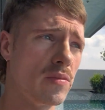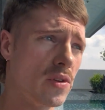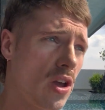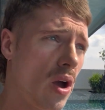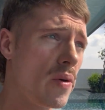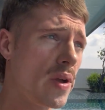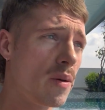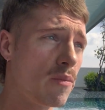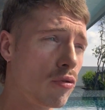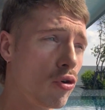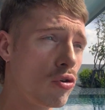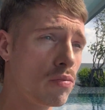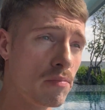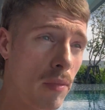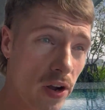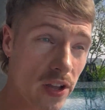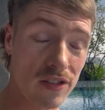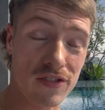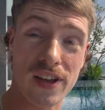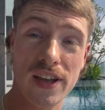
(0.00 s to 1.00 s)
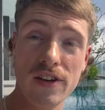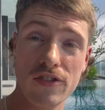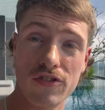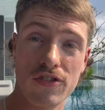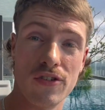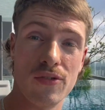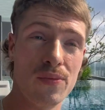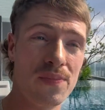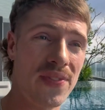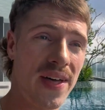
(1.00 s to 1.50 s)
Going abroad might teach
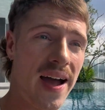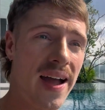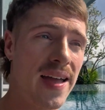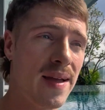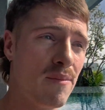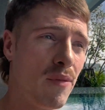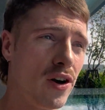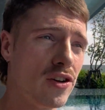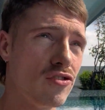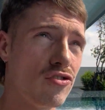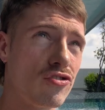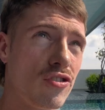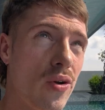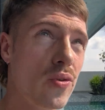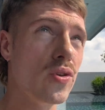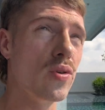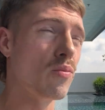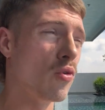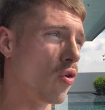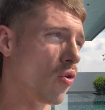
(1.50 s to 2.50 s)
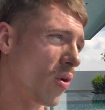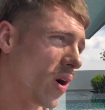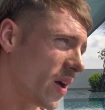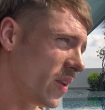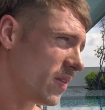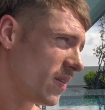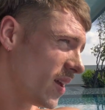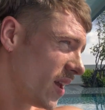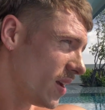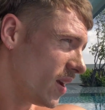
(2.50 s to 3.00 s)
you that. It might show you more
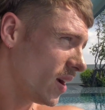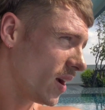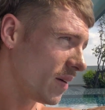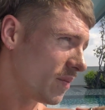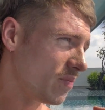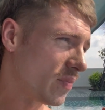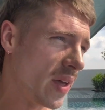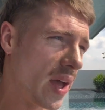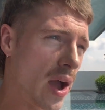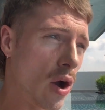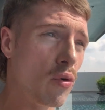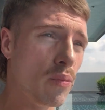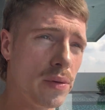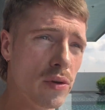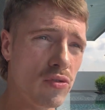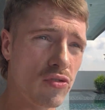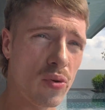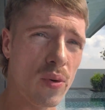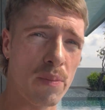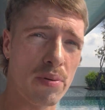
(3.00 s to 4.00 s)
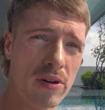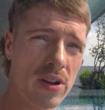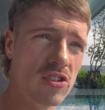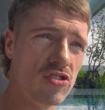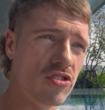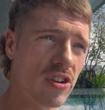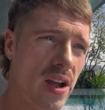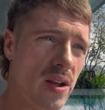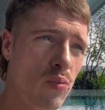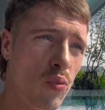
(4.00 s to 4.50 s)
and help you to
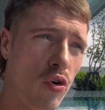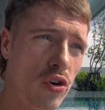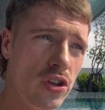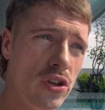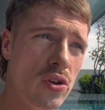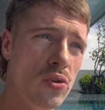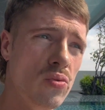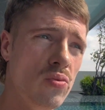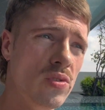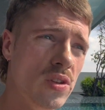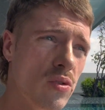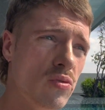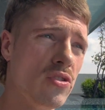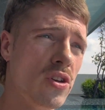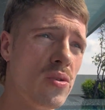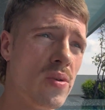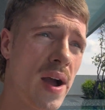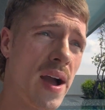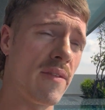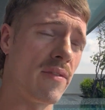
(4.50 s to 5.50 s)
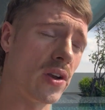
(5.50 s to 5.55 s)
appreciate what you do have.